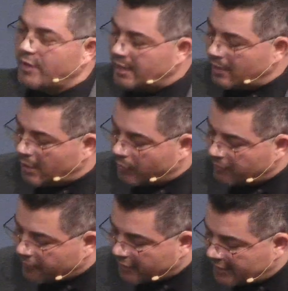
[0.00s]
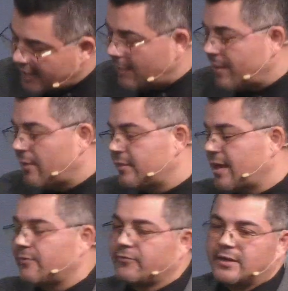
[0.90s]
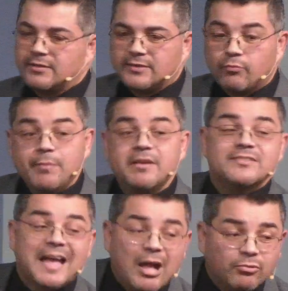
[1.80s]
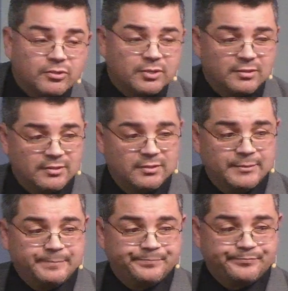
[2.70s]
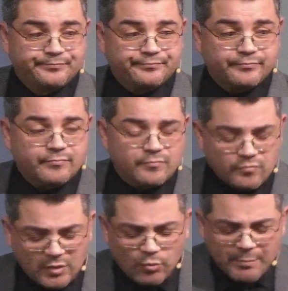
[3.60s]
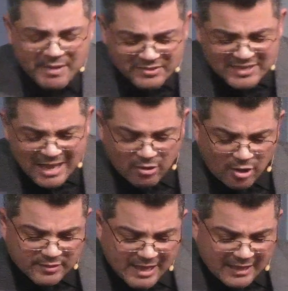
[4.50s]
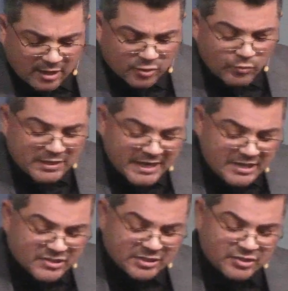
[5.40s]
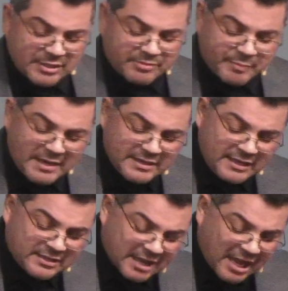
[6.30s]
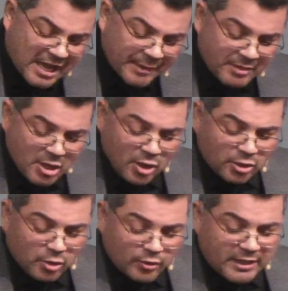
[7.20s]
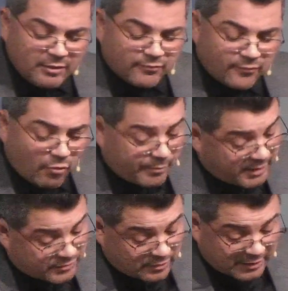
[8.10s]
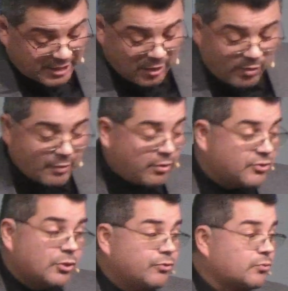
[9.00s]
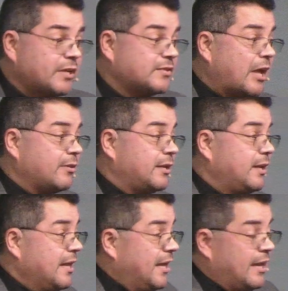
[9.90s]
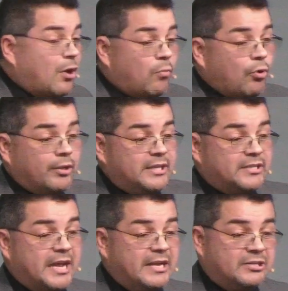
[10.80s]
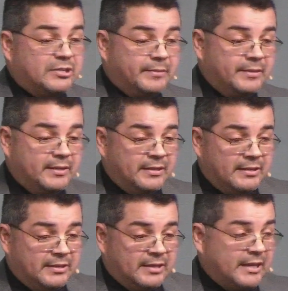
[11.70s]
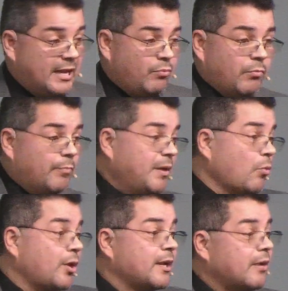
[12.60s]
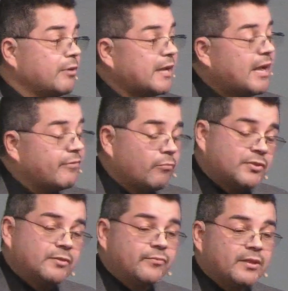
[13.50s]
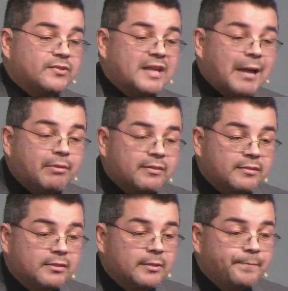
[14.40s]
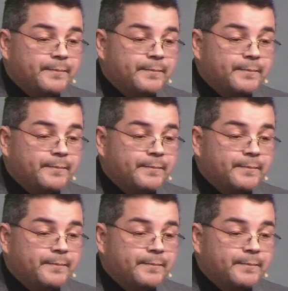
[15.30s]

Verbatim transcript: And we, and we forget about that, friends, and we miss out we miss out on that, on the relationship, spending time looking for. Because I'll tell you what, we're so stressed out in our world these days. Again, we would be working every day if it wasn't for the Sabbath.